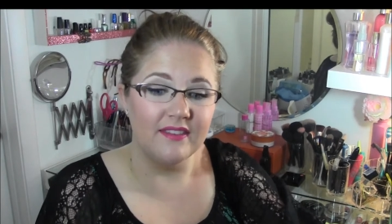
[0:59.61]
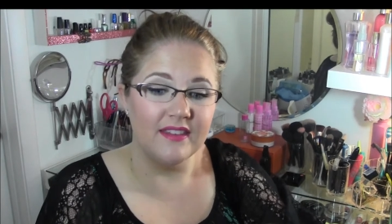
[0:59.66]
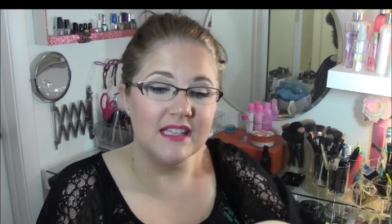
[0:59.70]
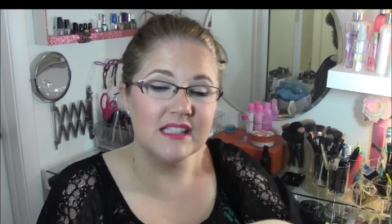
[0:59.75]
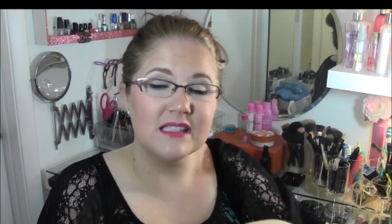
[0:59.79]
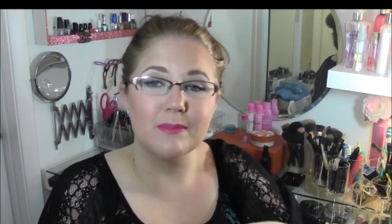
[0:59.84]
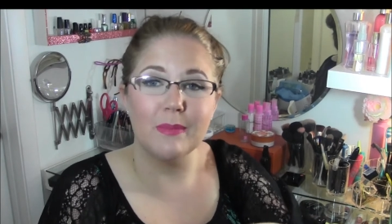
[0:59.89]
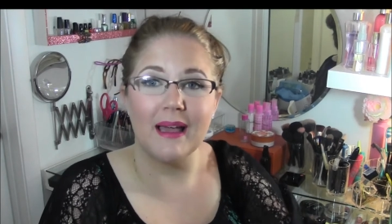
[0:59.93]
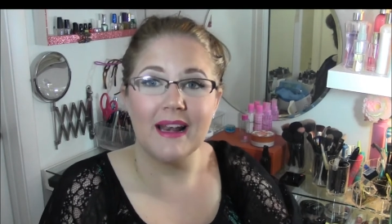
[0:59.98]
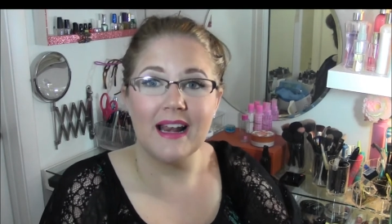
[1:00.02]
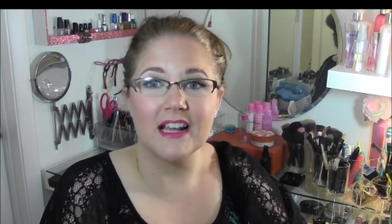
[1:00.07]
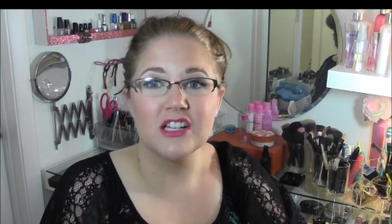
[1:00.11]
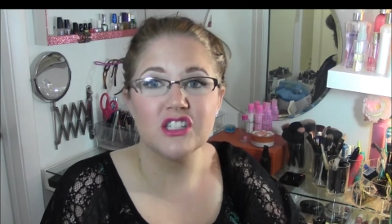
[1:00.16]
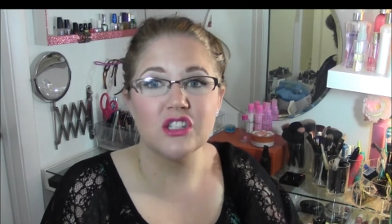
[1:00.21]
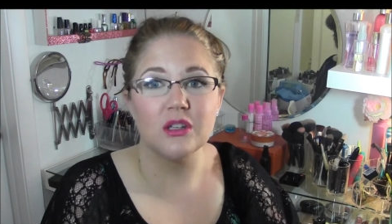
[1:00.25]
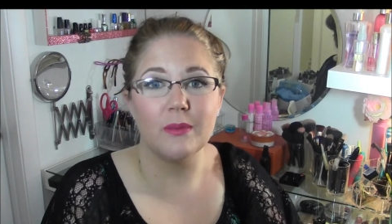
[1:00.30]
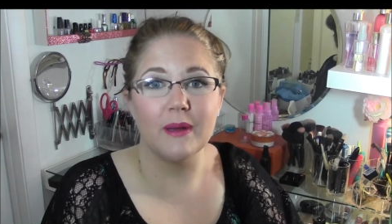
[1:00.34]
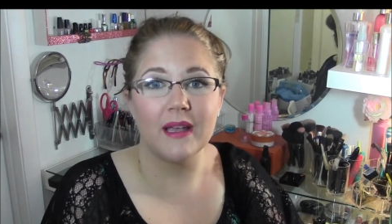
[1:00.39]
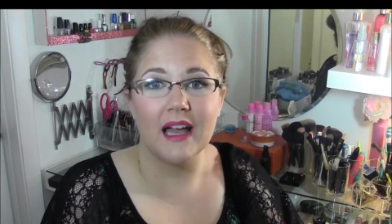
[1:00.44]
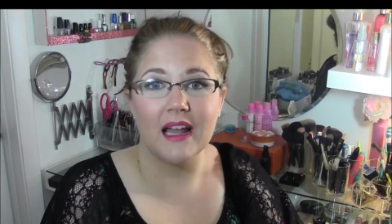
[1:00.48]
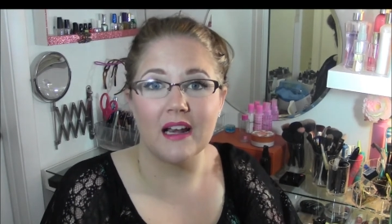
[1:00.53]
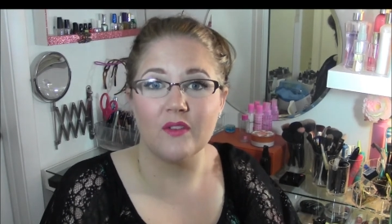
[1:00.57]
this might
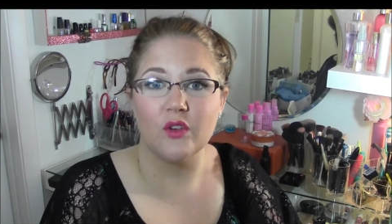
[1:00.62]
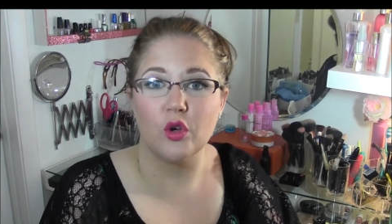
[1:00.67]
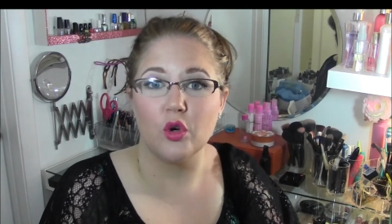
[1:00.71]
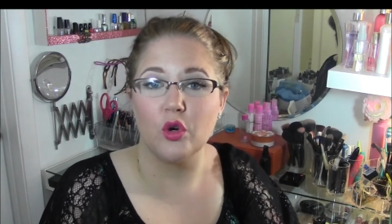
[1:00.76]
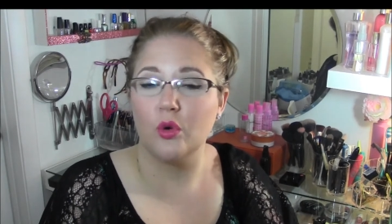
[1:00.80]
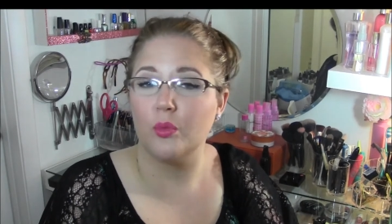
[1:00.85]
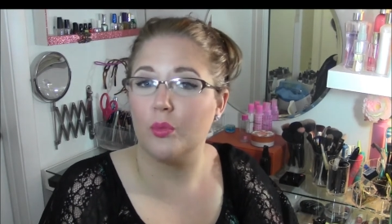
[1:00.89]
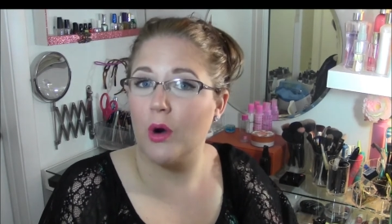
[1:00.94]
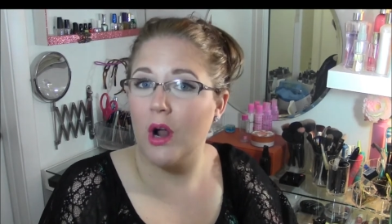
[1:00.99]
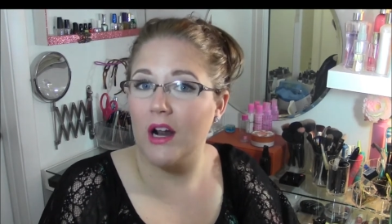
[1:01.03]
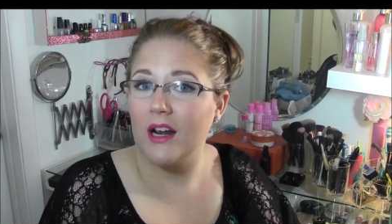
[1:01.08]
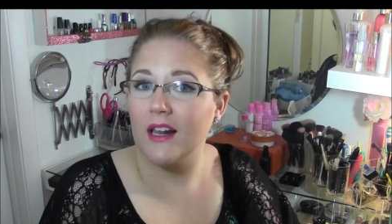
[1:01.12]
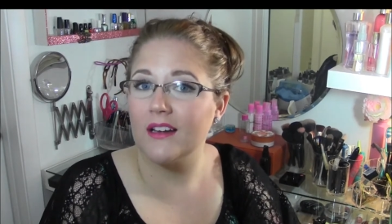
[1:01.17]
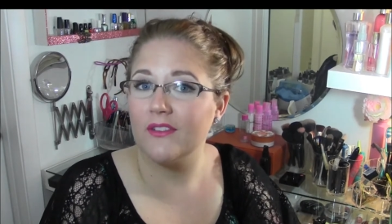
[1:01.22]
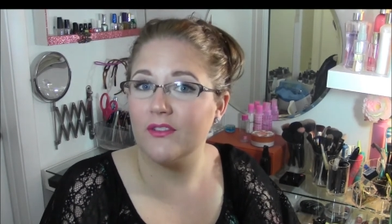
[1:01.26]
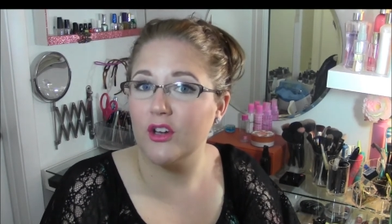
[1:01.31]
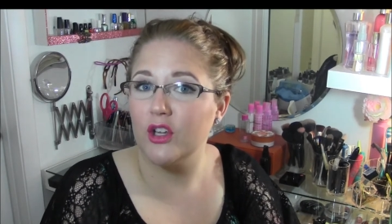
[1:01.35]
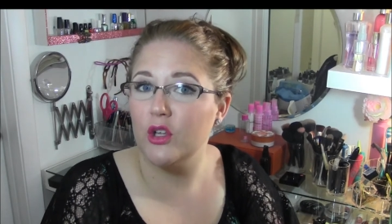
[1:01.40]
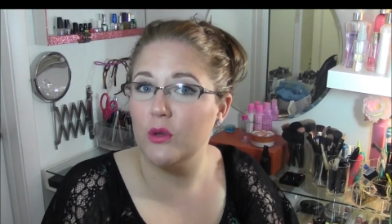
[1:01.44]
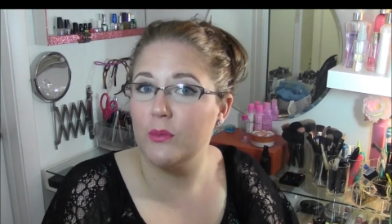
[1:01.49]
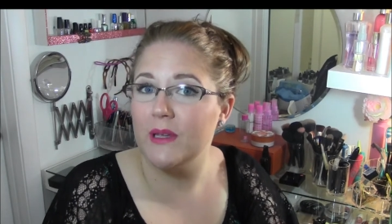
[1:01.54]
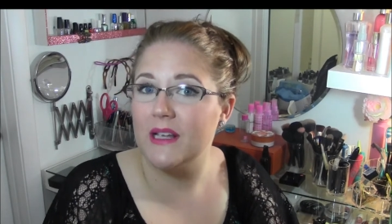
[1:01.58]
actually be kind of a cool product
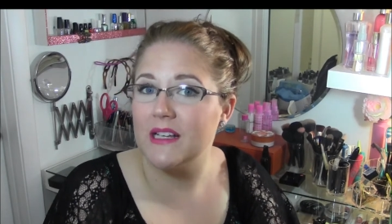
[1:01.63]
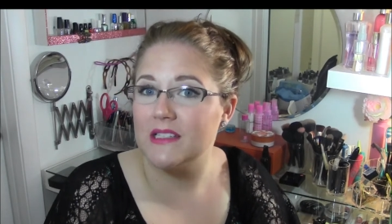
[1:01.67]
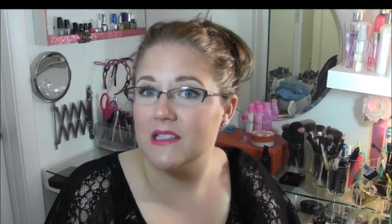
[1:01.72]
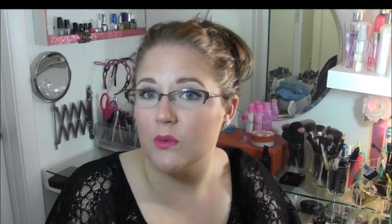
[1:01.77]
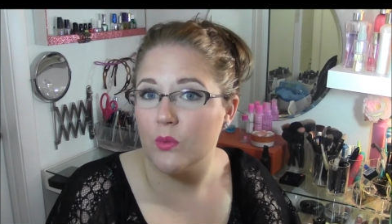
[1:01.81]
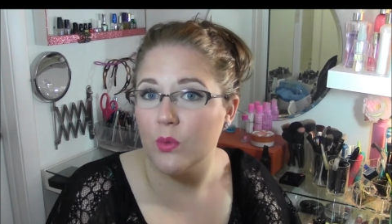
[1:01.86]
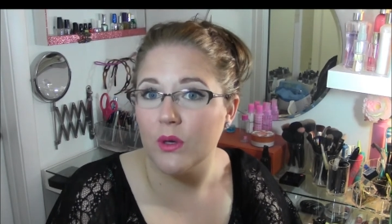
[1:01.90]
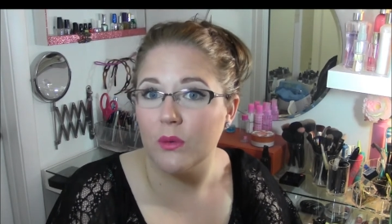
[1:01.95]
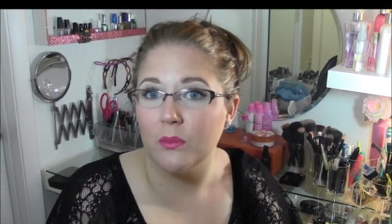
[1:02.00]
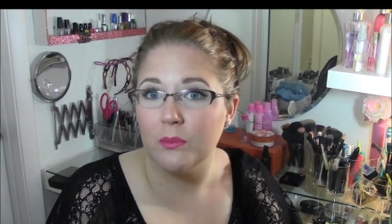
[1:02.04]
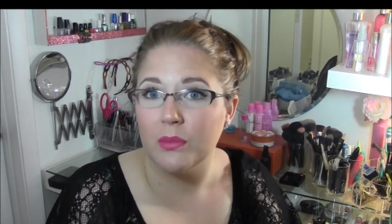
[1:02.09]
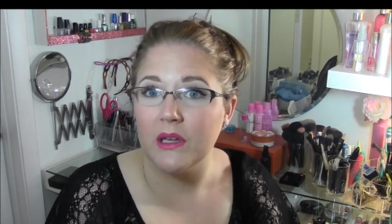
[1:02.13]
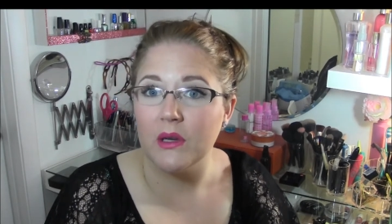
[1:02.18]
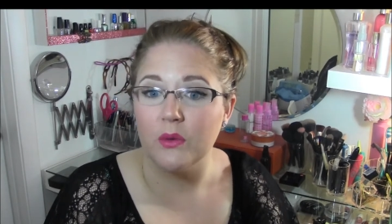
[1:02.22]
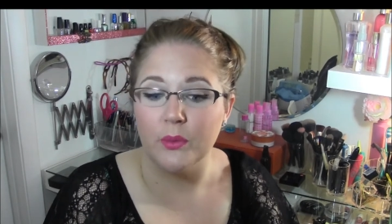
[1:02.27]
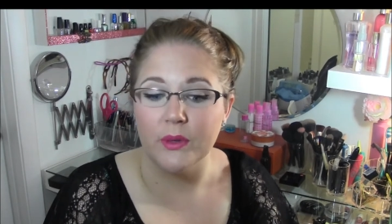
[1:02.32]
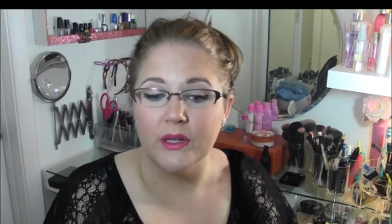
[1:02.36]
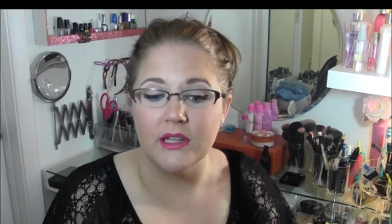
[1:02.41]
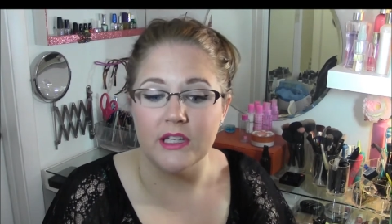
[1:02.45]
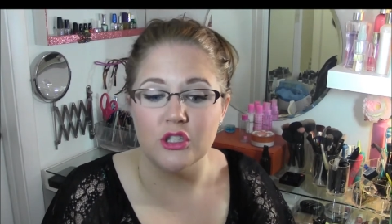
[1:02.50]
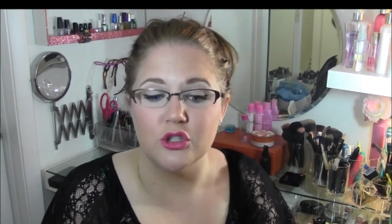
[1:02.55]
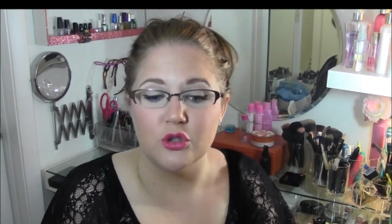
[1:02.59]
for you because it wouldn't be a
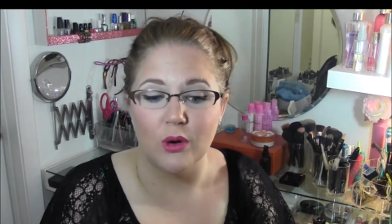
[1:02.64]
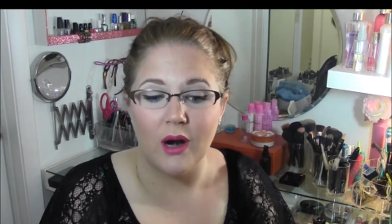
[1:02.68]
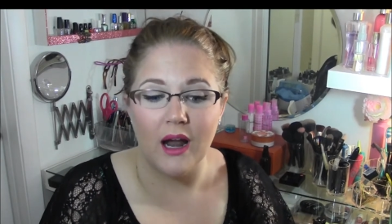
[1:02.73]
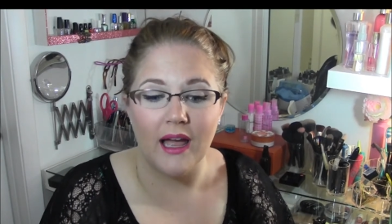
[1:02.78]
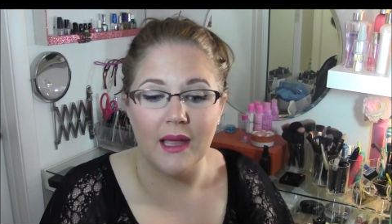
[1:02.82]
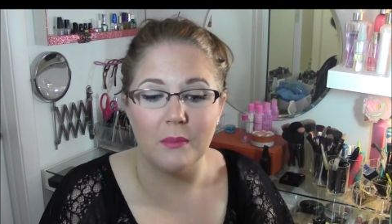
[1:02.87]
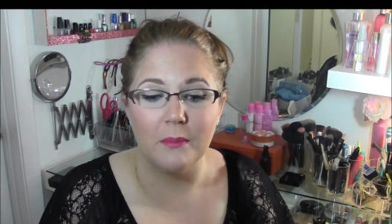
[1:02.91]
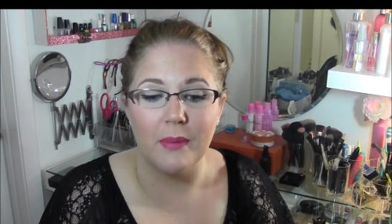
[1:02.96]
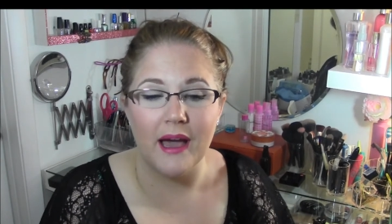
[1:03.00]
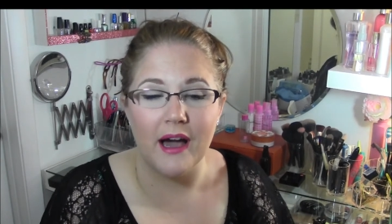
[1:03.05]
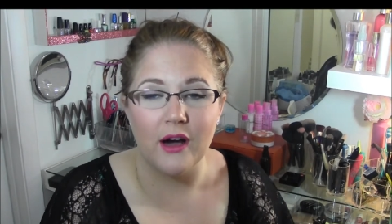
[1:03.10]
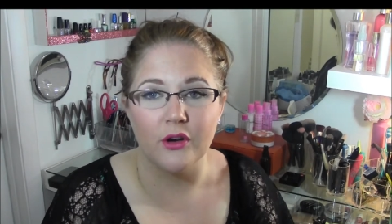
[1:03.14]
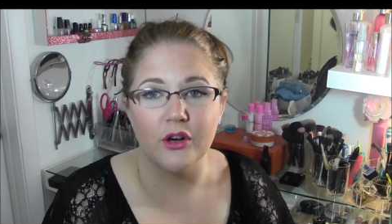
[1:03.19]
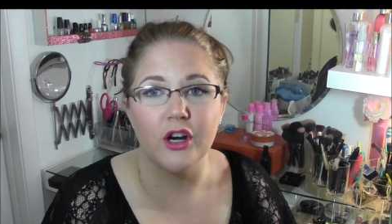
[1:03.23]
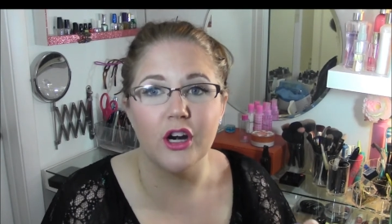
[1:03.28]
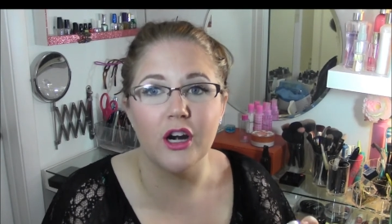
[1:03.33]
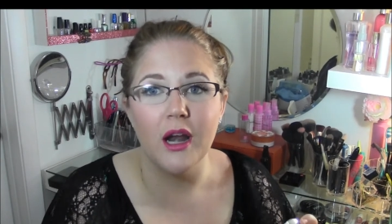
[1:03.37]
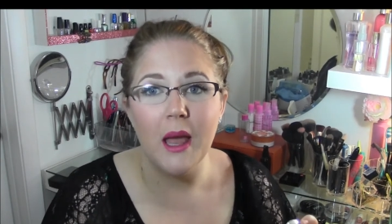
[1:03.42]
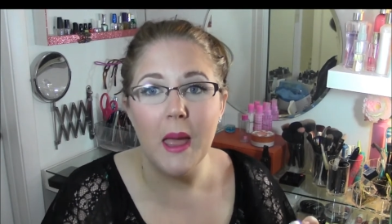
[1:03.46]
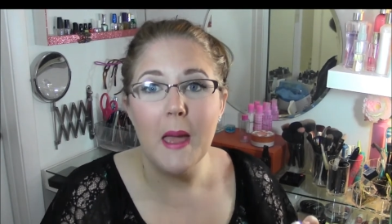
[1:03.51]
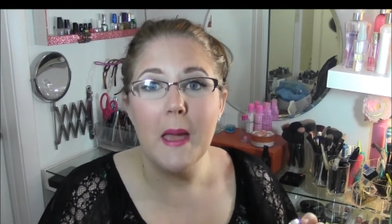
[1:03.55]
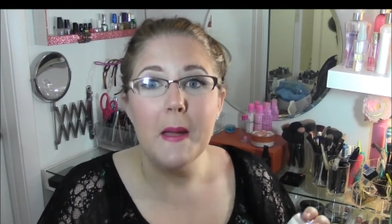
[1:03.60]
really drying
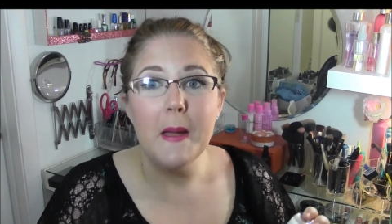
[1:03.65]
powder.